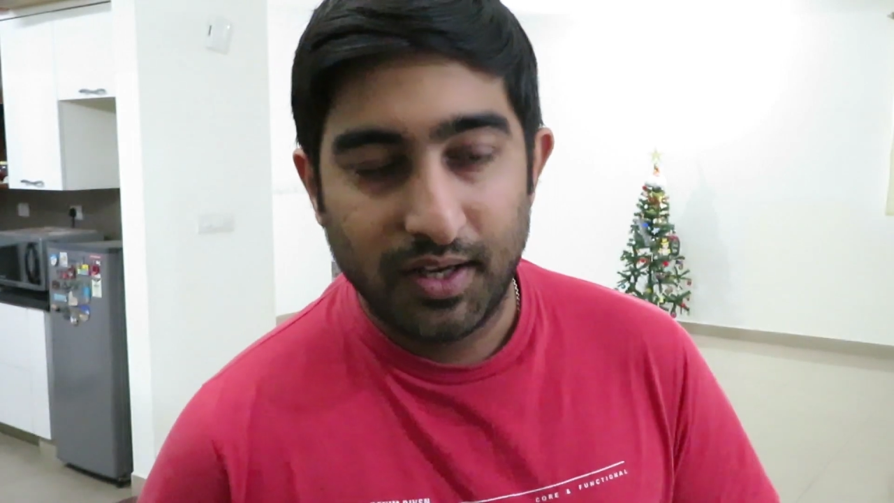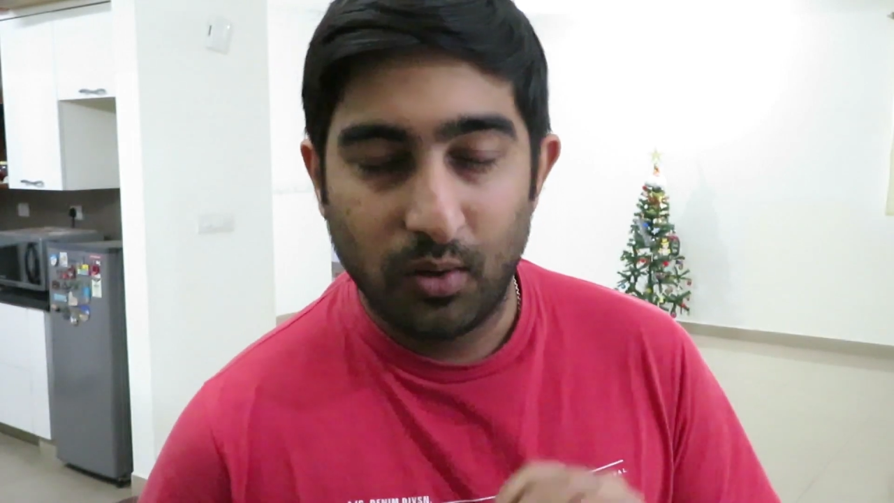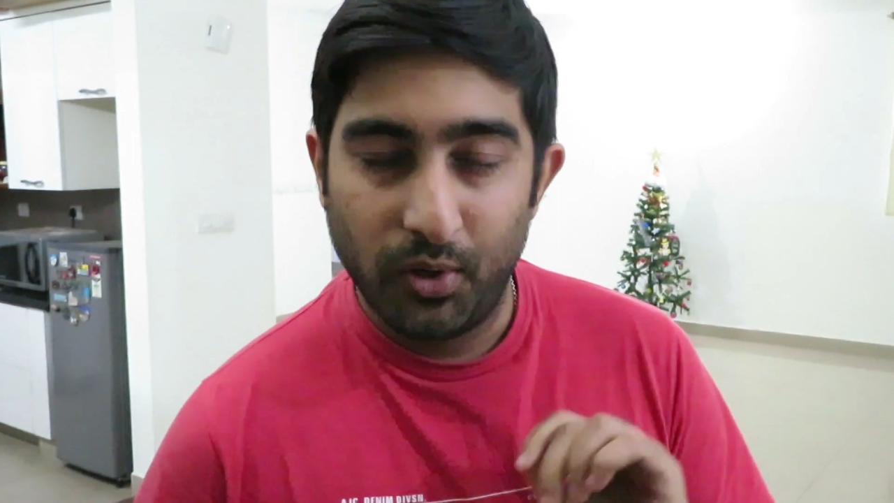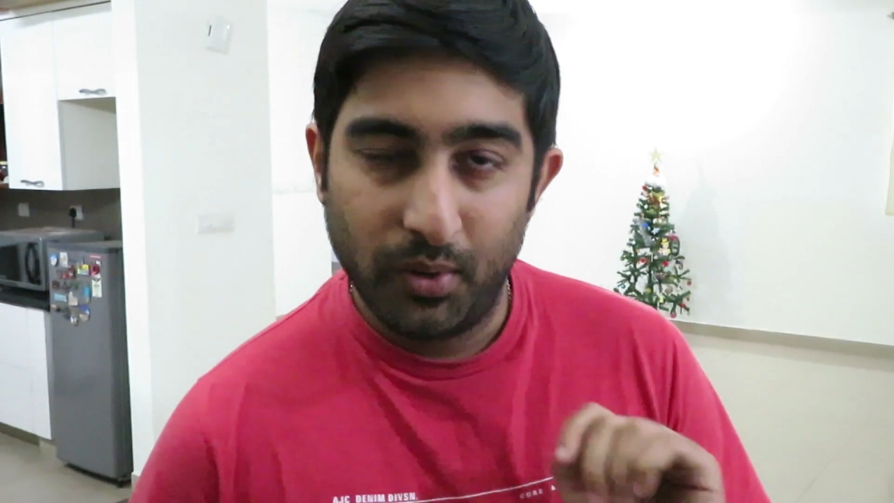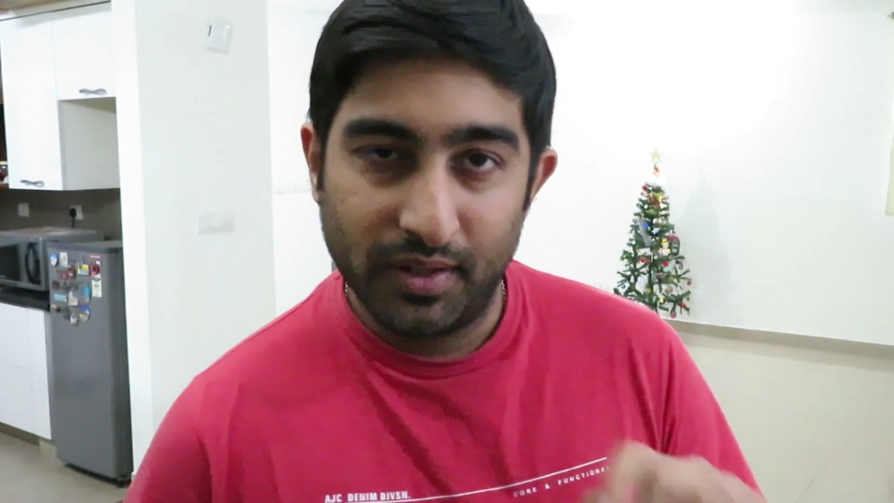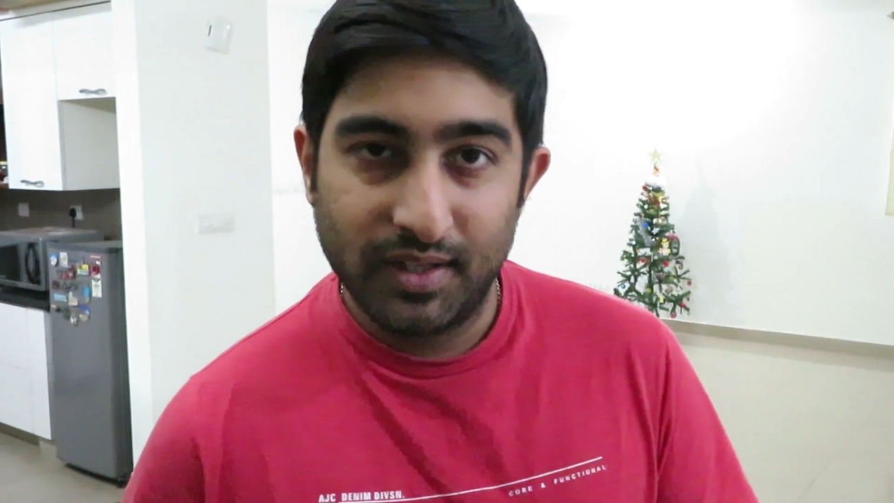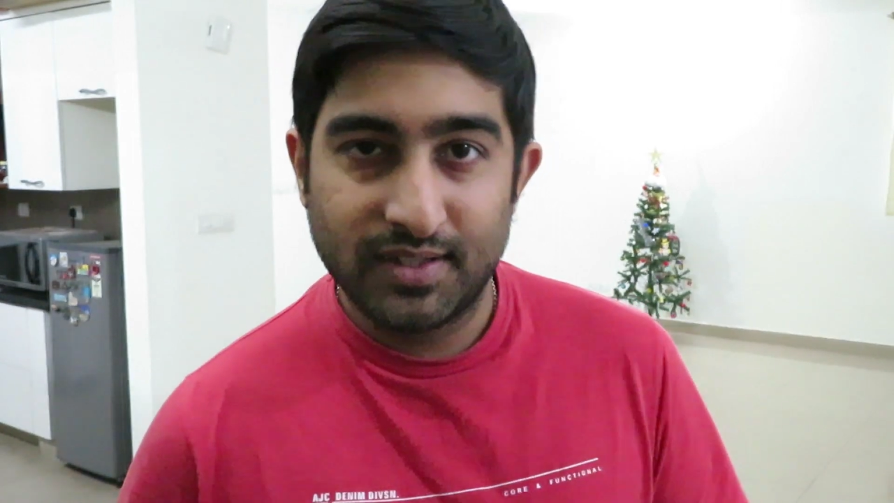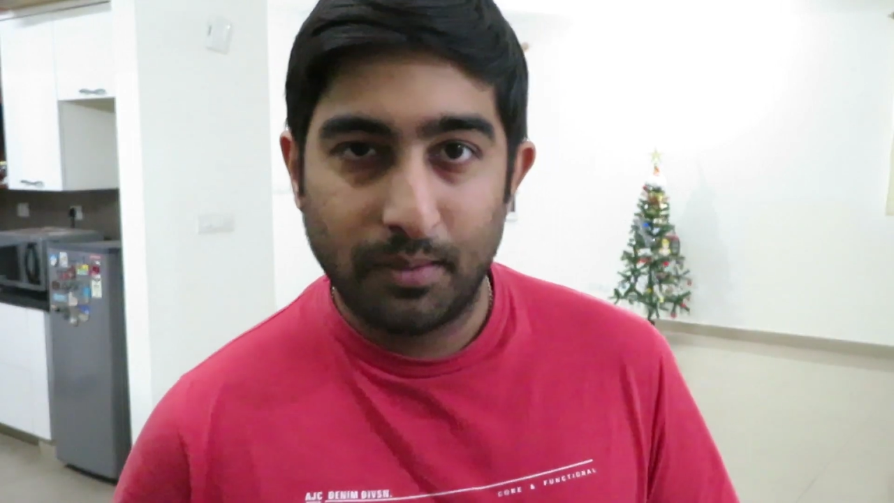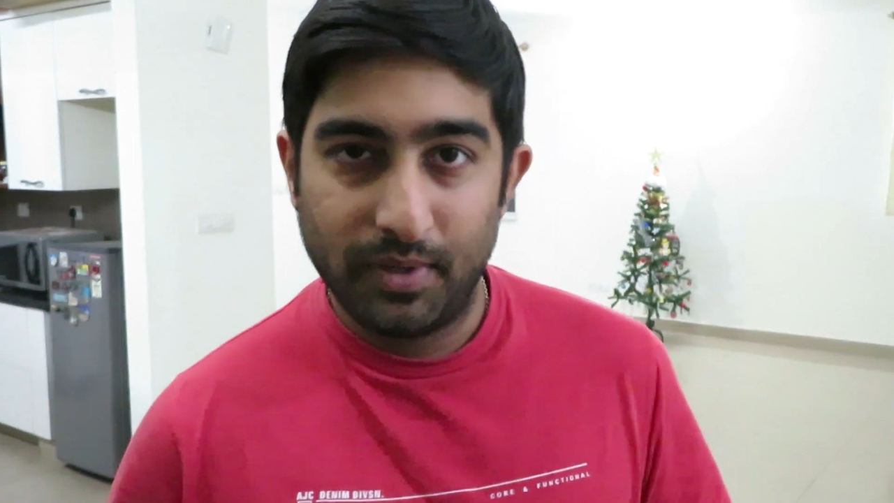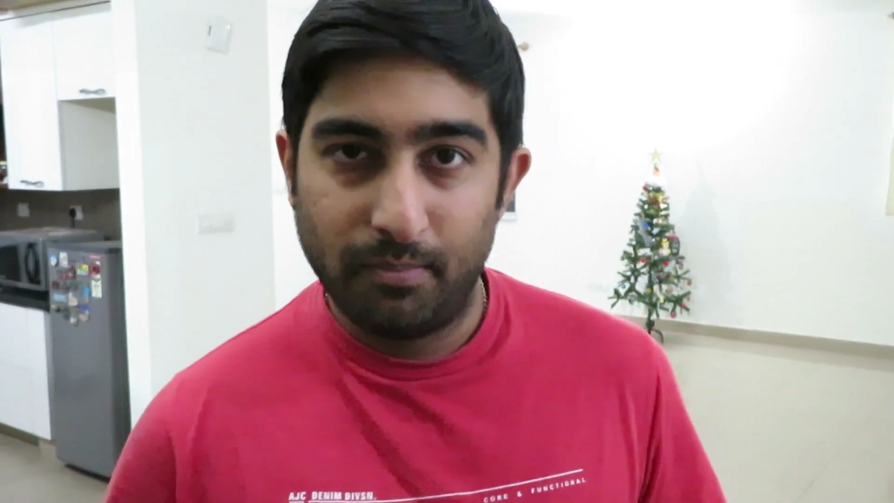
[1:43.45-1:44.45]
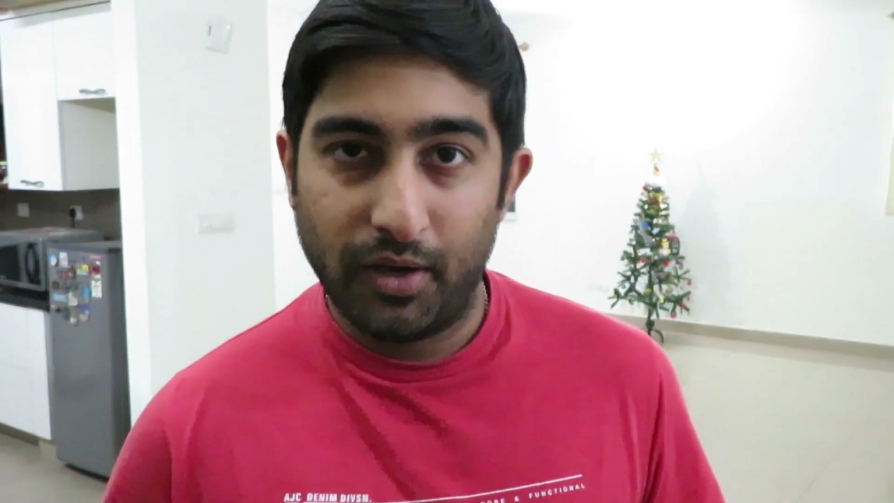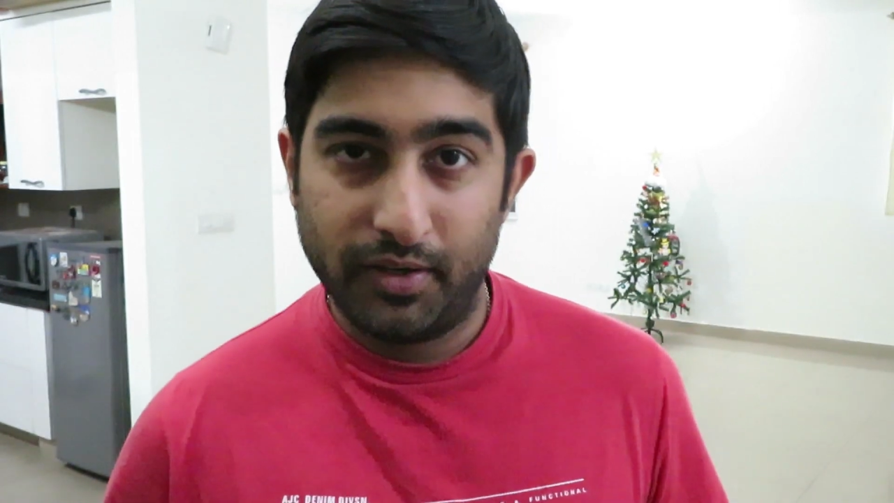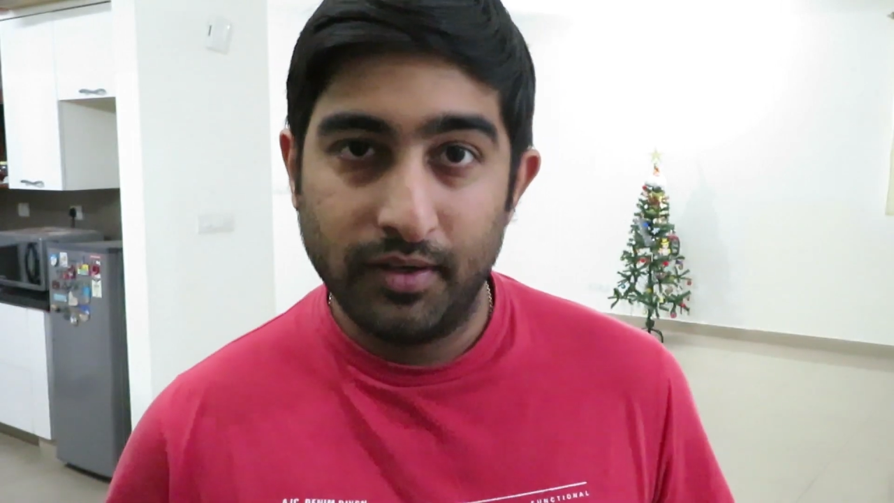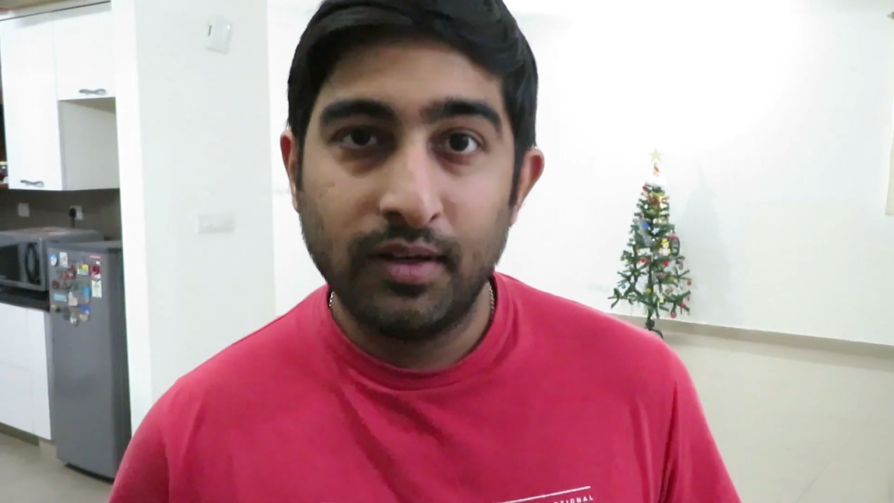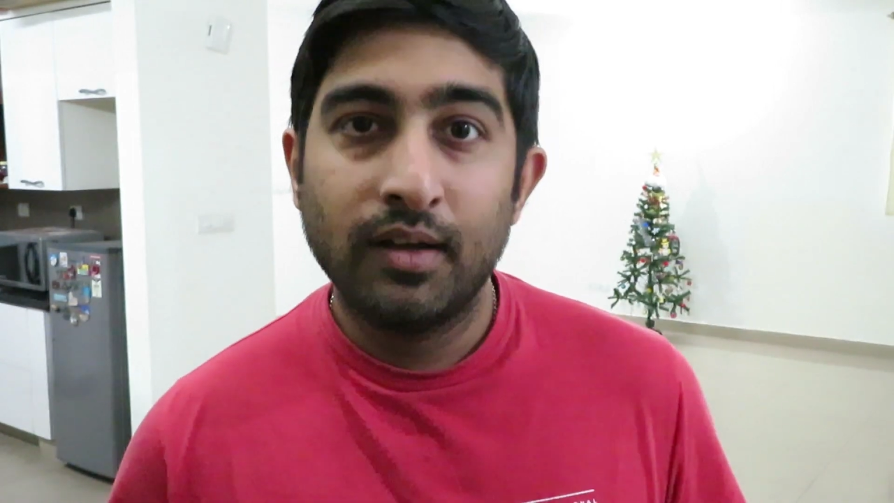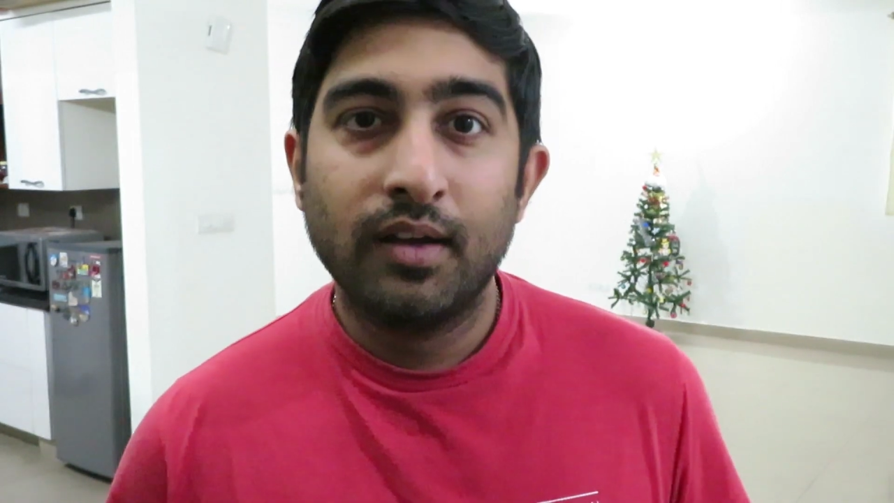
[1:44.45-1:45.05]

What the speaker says: Now when you hit that submit button,